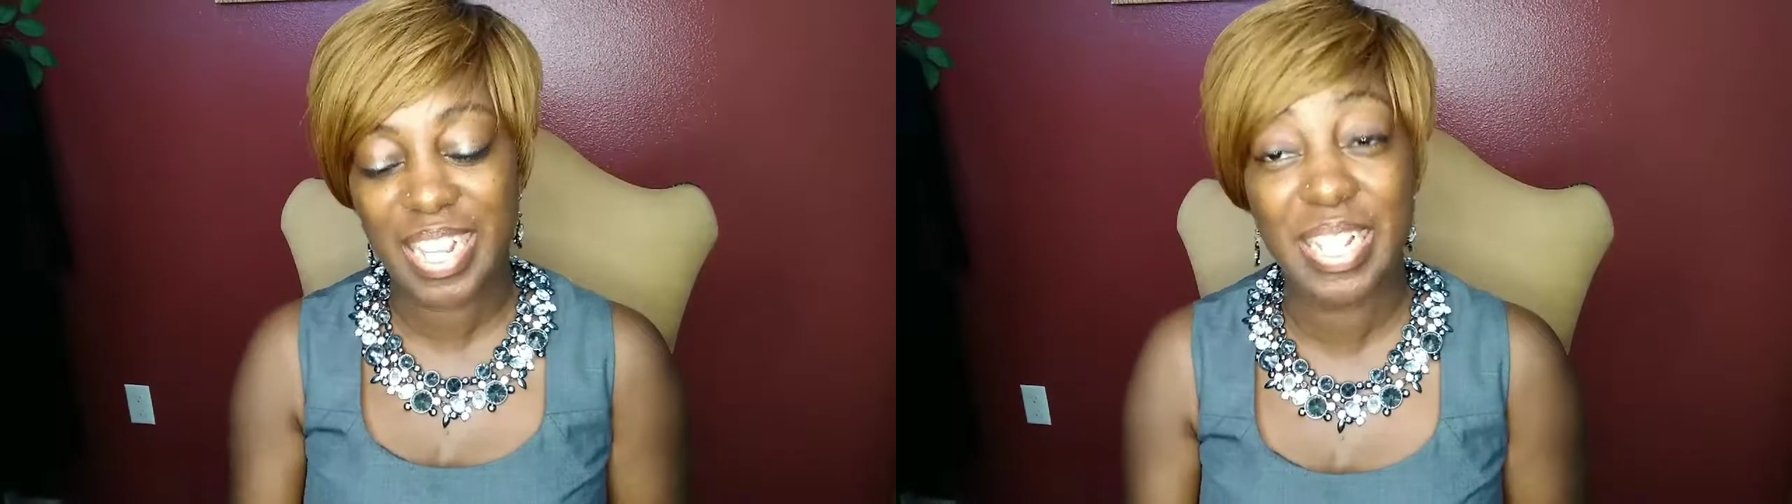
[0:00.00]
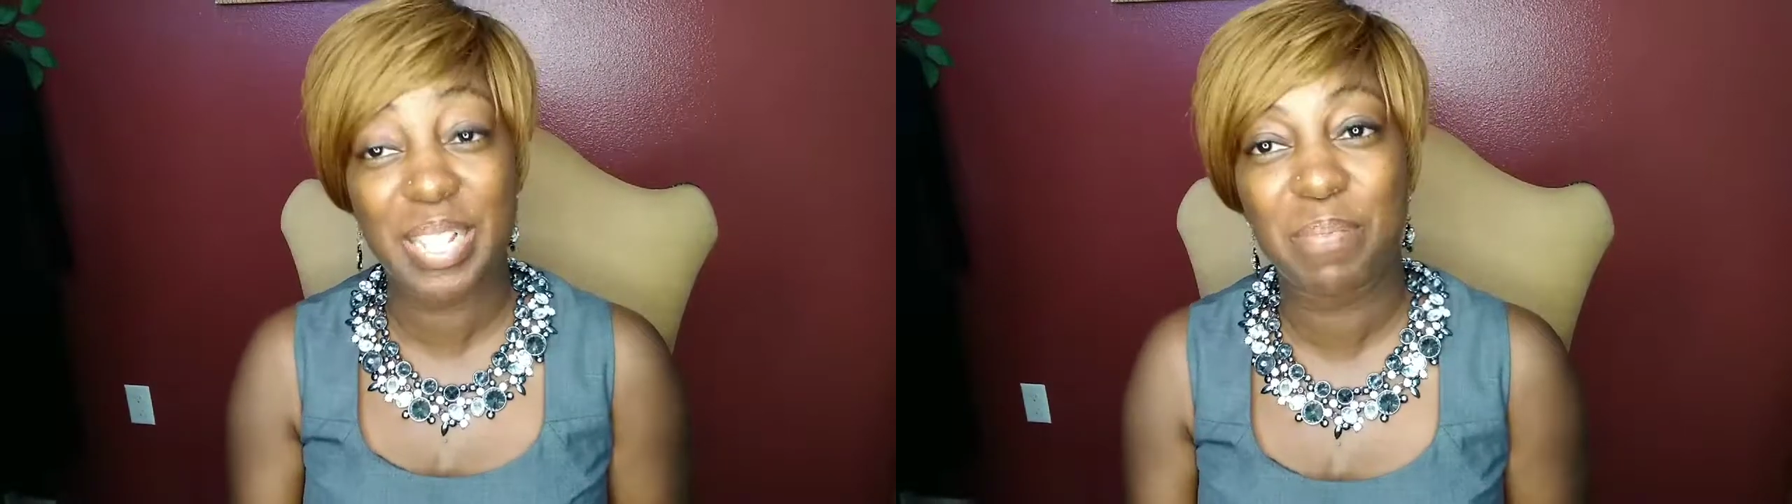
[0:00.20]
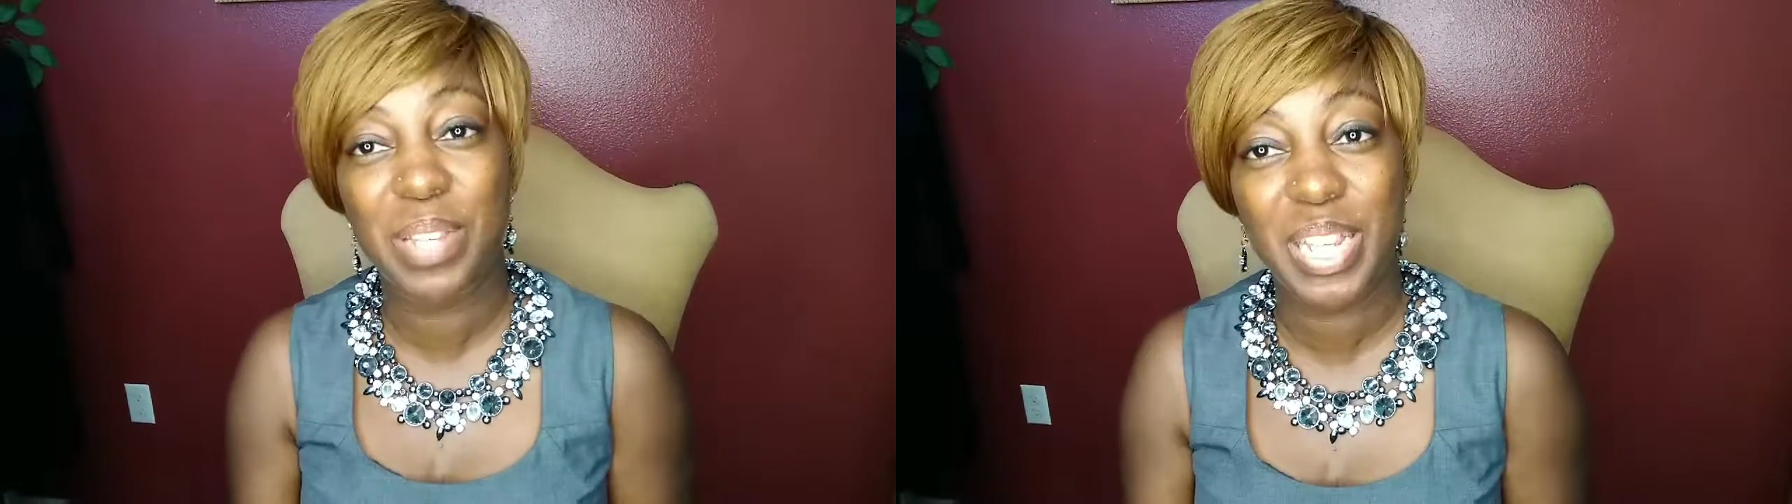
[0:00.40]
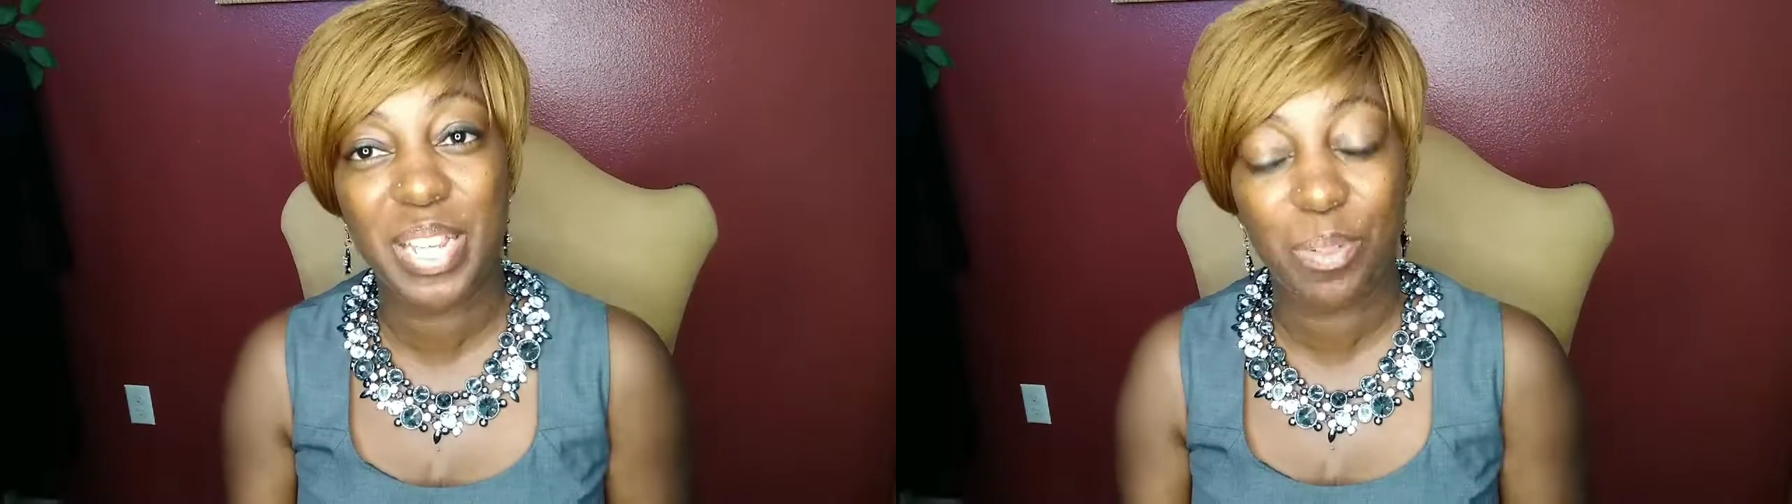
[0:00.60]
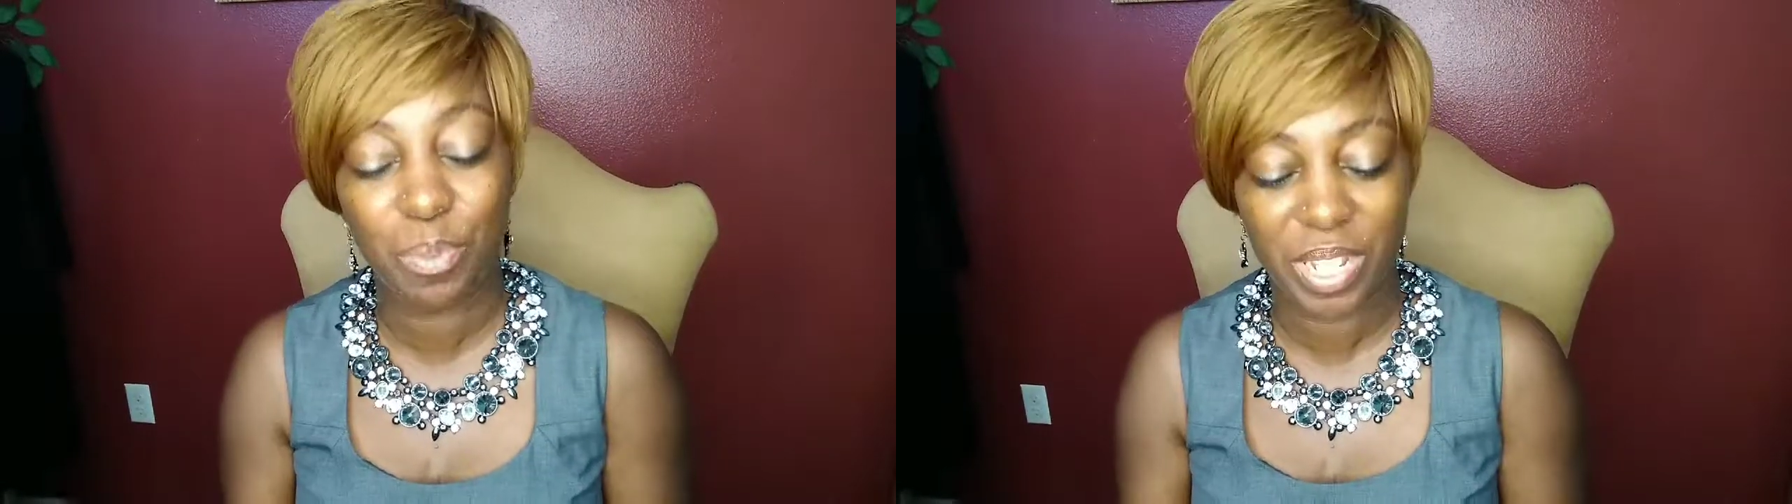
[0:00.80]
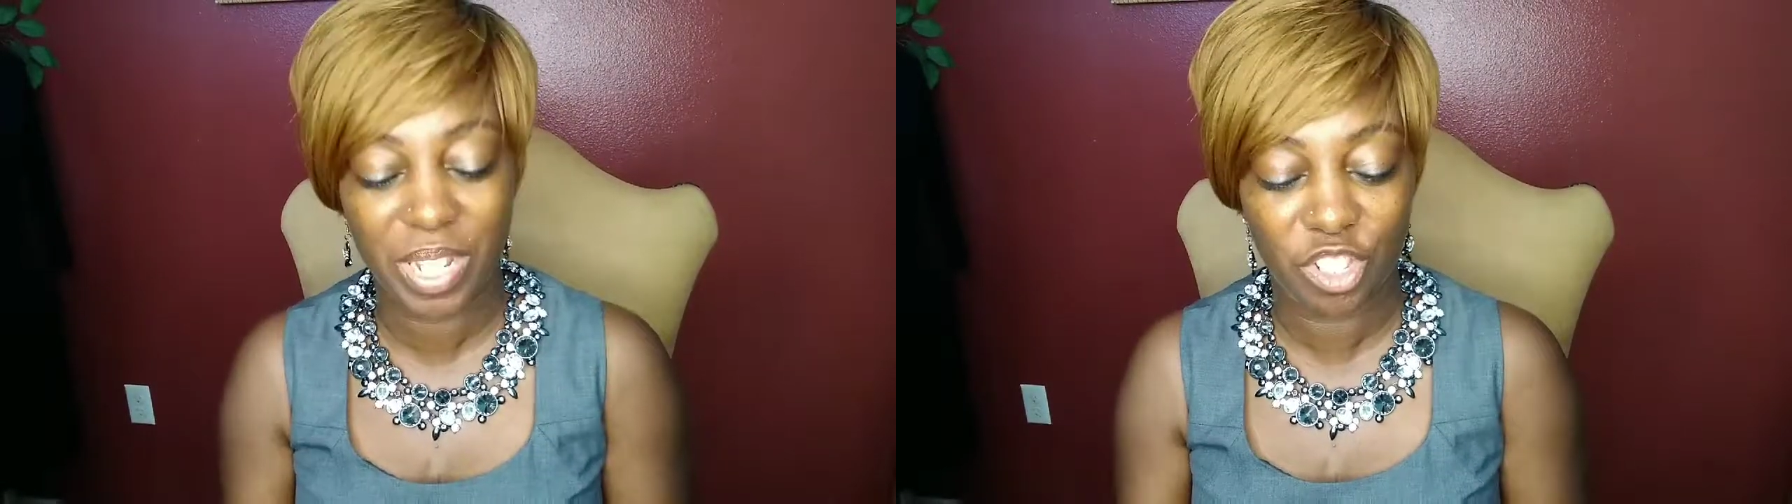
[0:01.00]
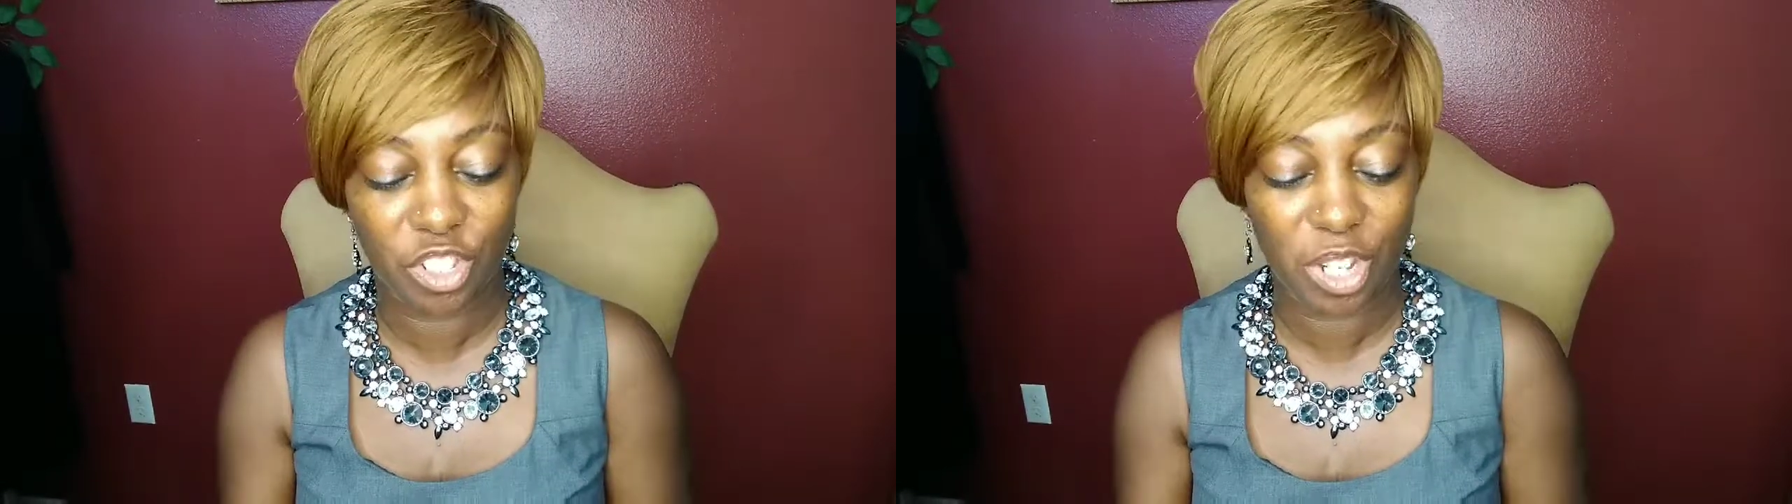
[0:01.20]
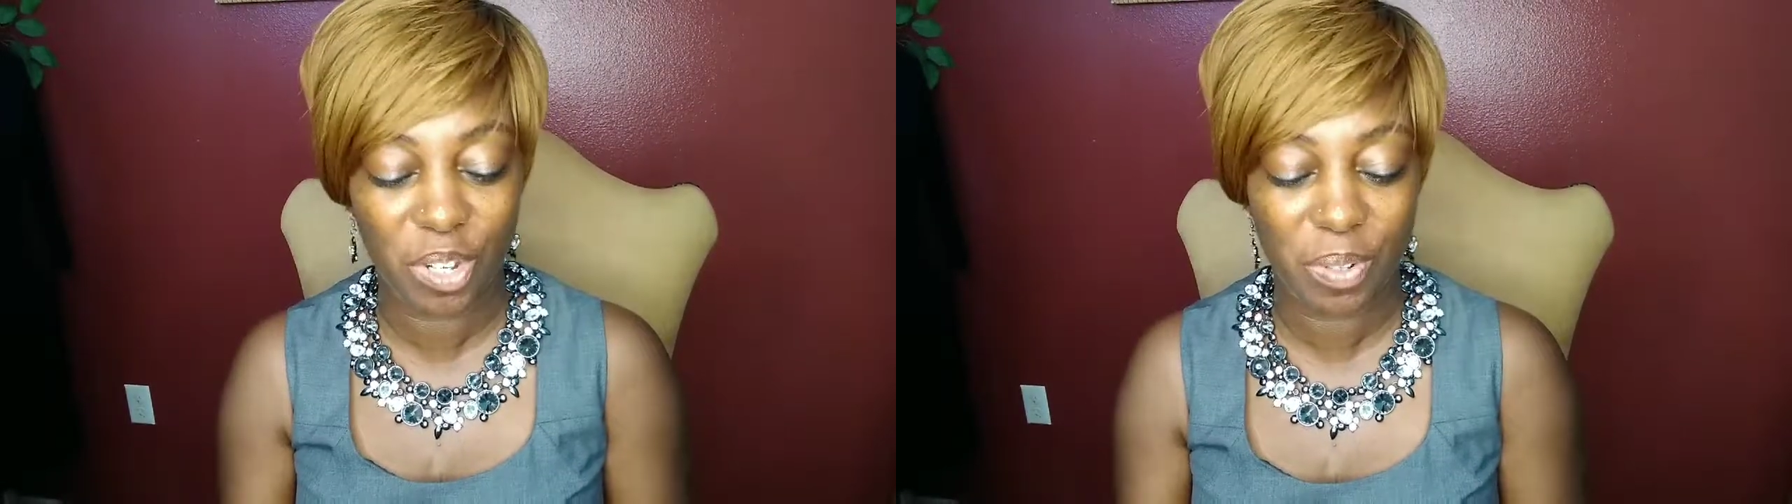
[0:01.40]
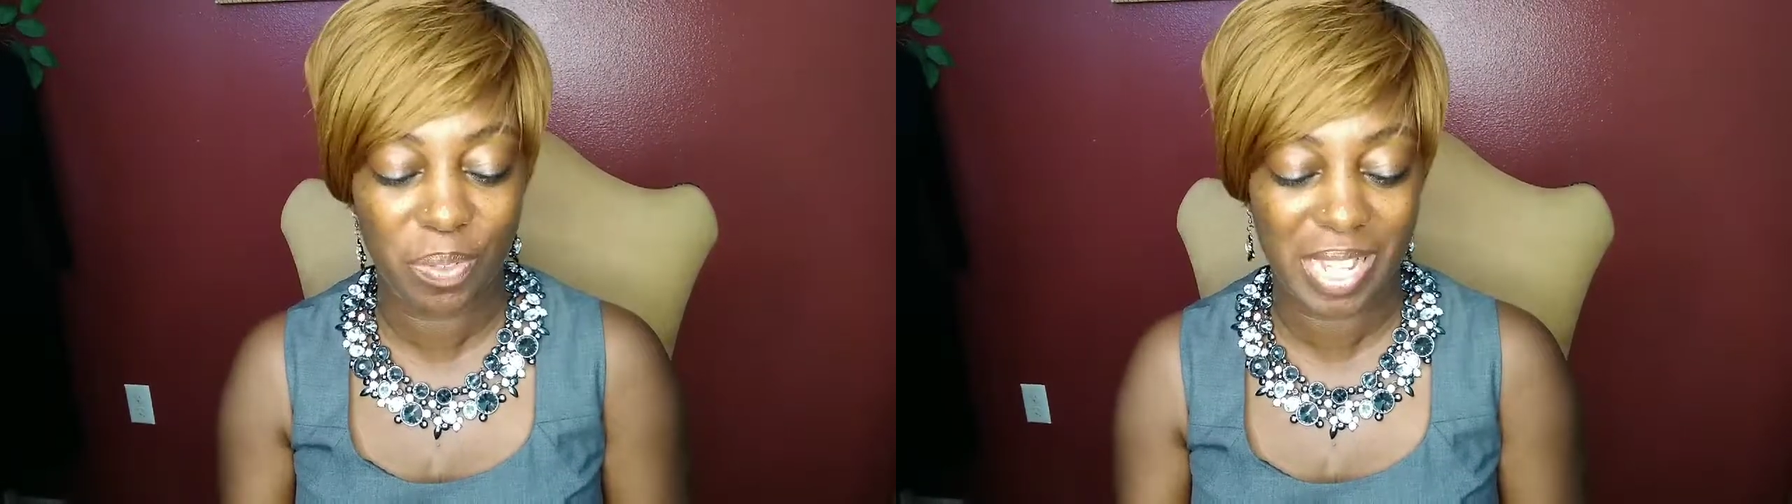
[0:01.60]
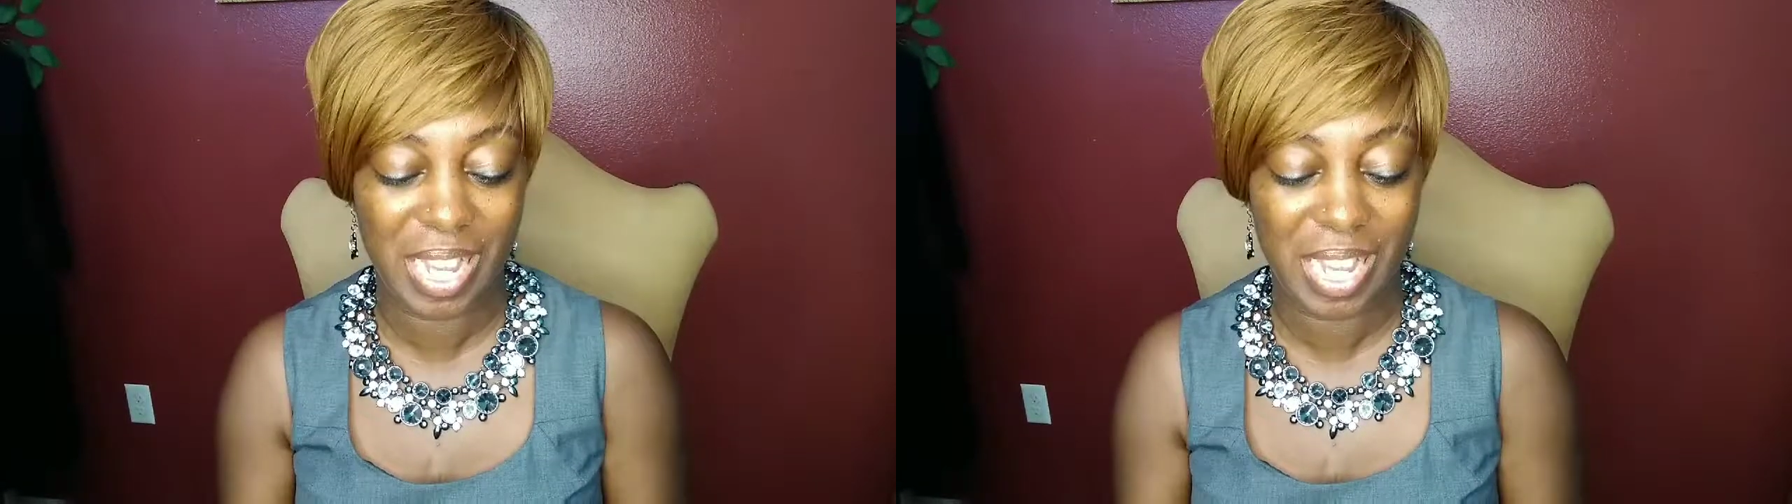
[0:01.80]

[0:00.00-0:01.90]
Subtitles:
it's me, Gwen Jones,